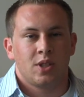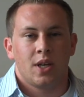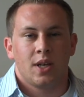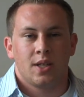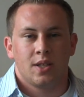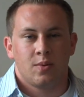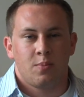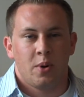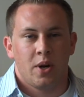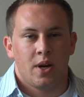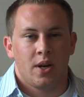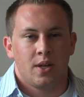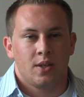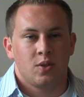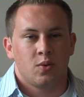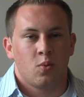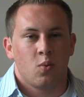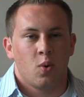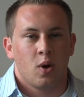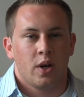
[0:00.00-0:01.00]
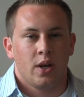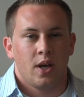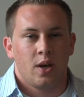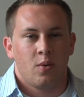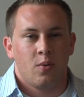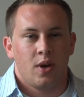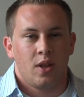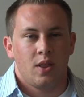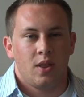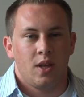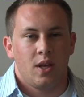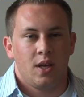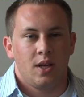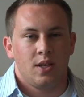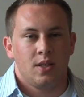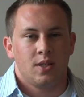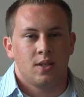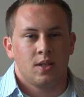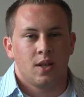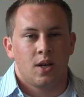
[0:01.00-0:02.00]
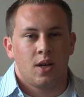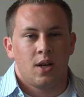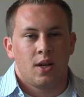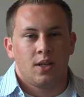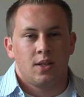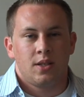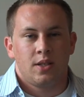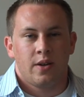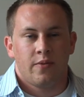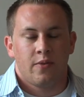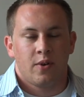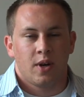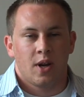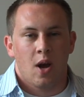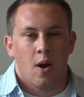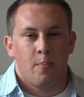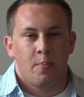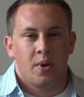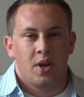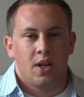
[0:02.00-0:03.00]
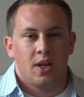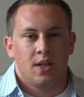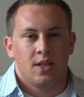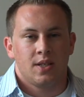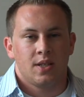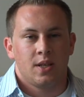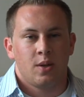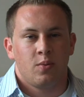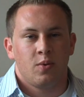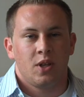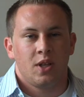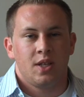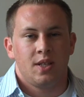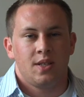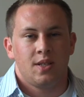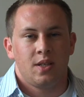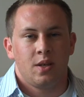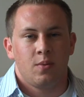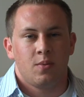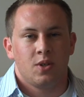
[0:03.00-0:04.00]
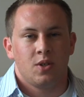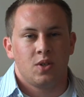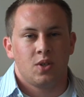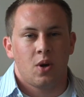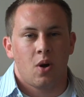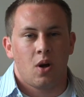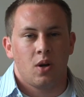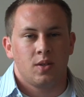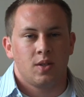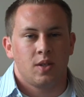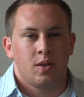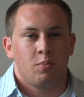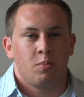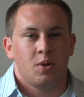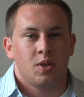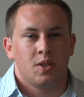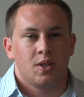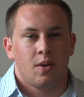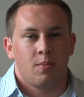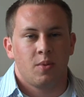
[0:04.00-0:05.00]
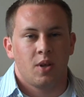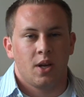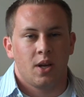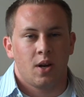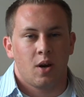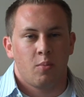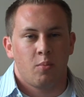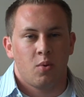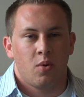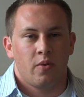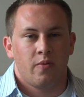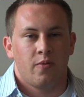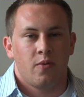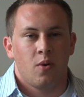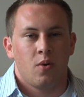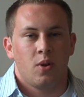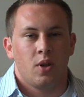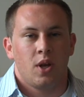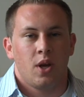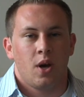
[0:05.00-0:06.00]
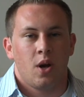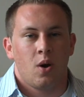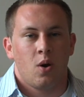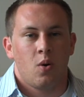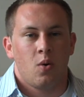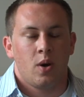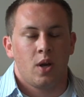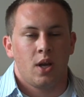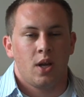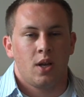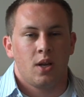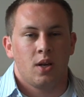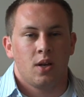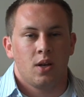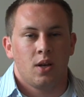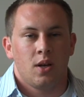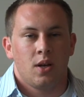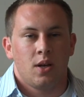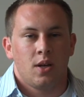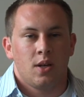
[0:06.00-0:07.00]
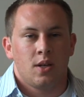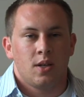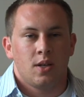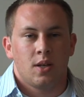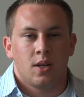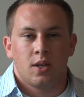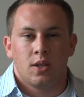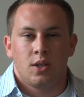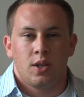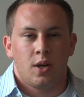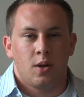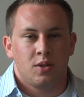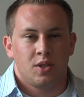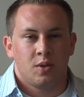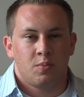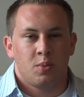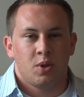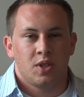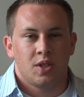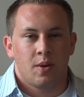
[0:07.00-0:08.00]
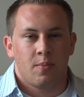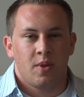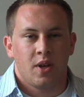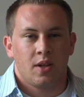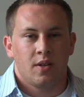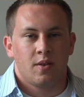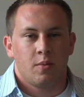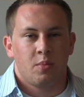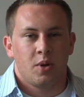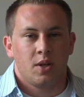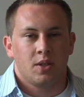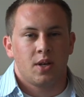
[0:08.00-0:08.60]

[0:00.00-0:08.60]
experience working with these different companies and really see results and put something in our portfolio and you know just put something to build